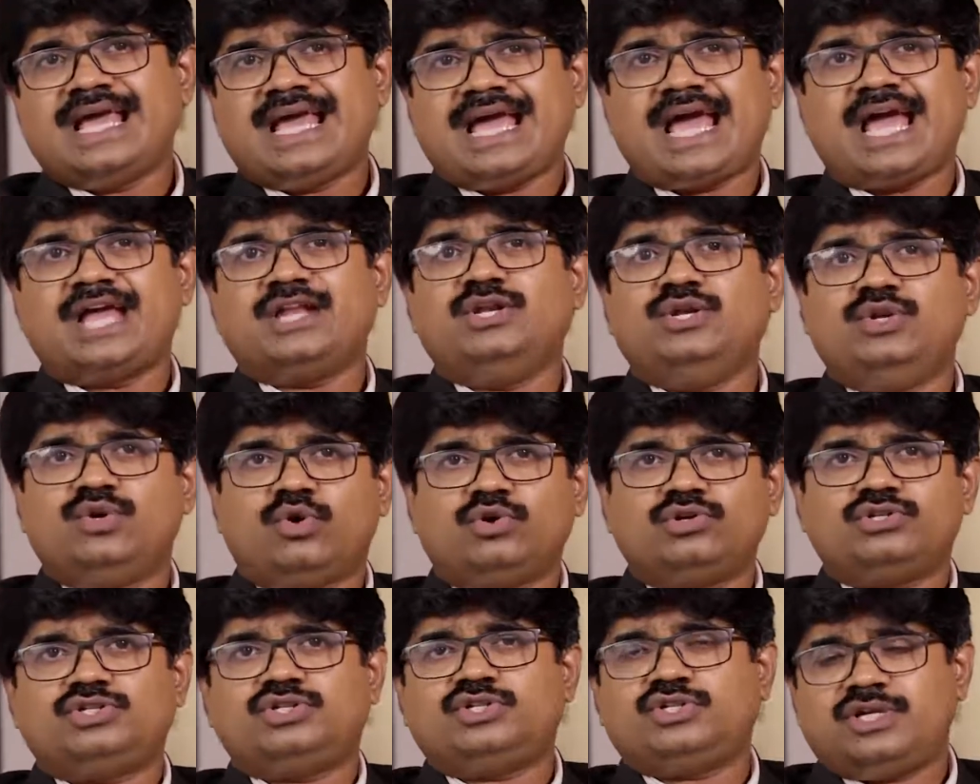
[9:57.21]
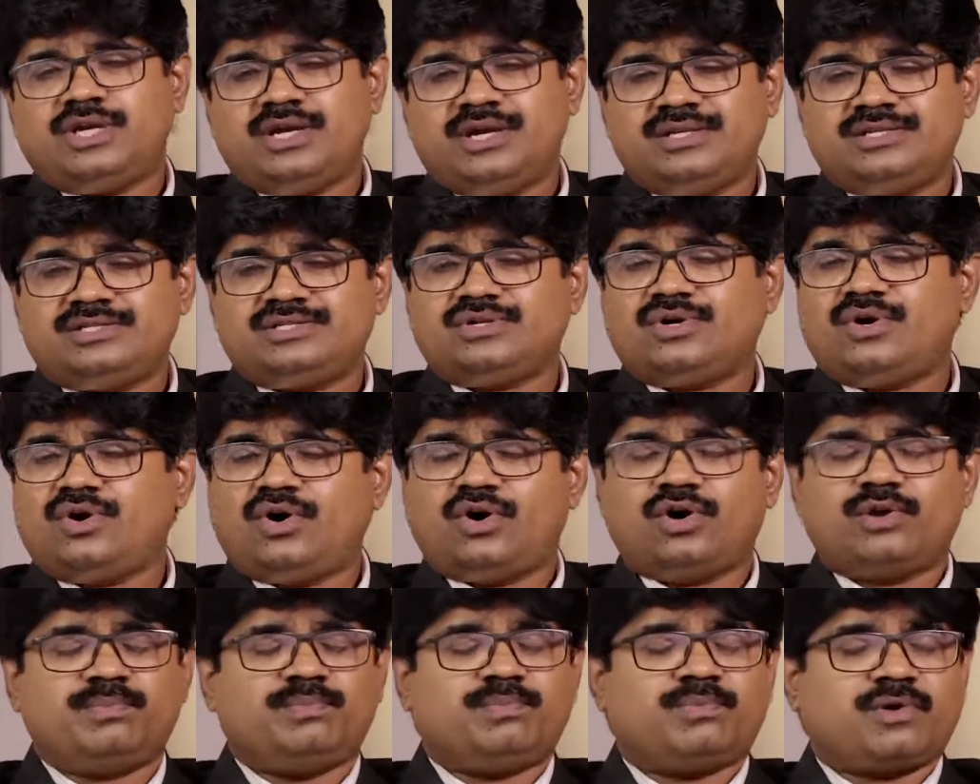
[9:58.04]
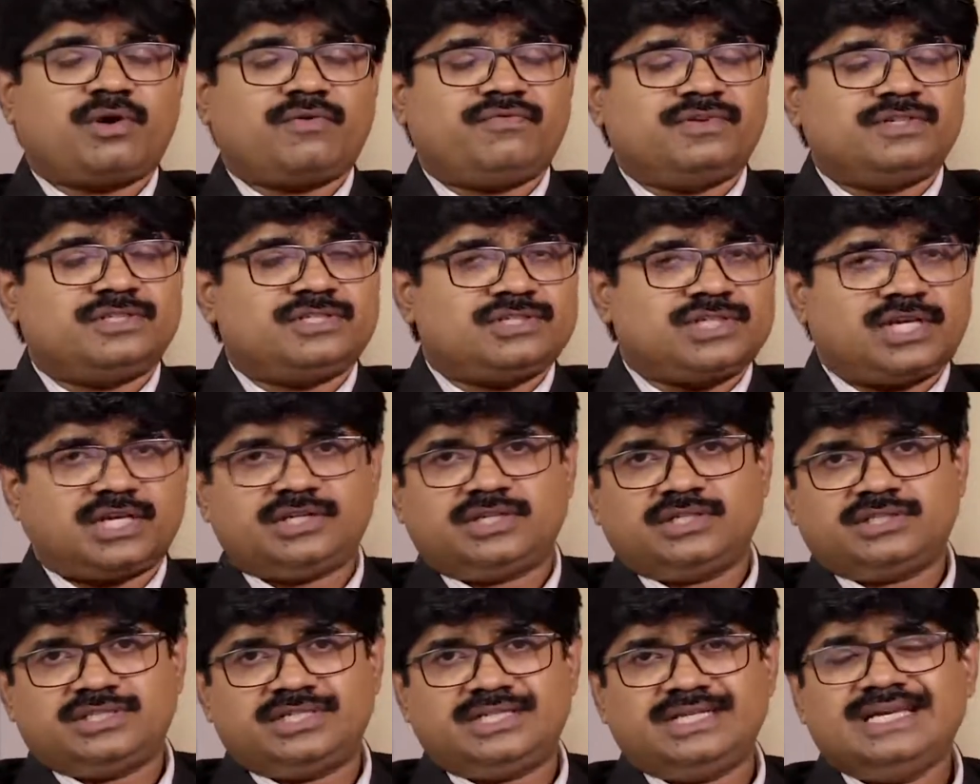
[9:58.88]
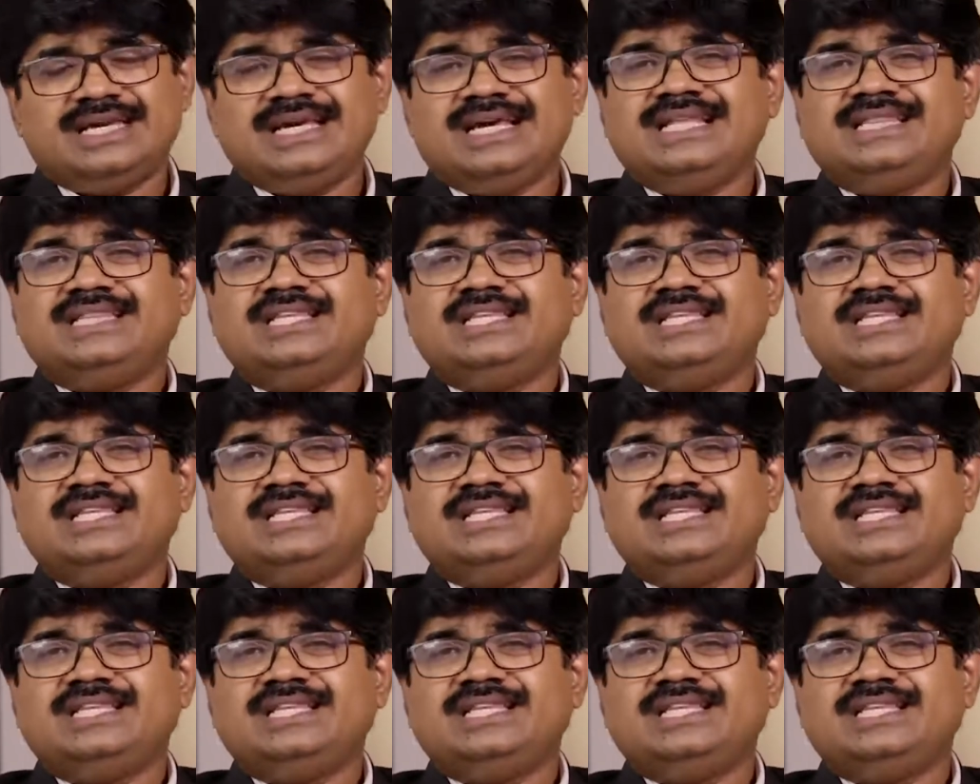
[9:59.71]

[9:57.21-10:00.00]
and no change or profit strategy.